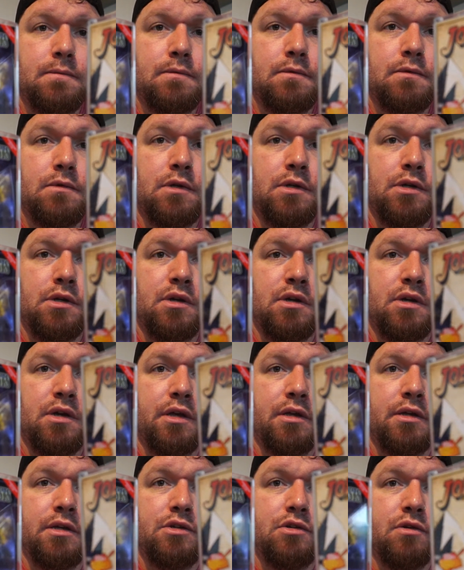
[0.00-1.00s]
and you can
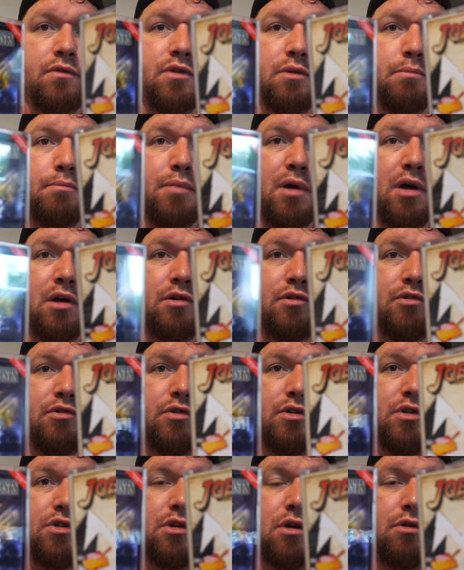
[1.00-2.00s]
get these off the
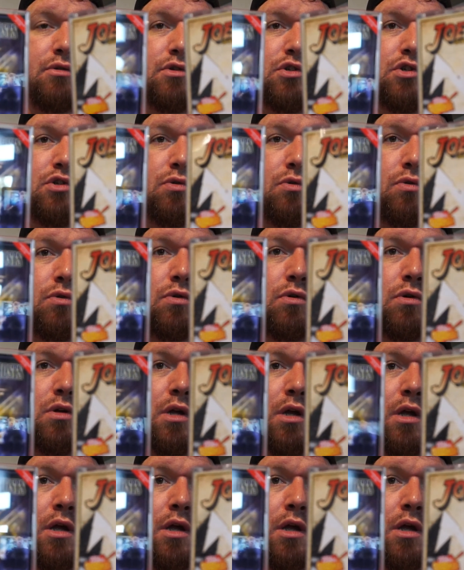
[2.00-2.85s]
Binary Zone store.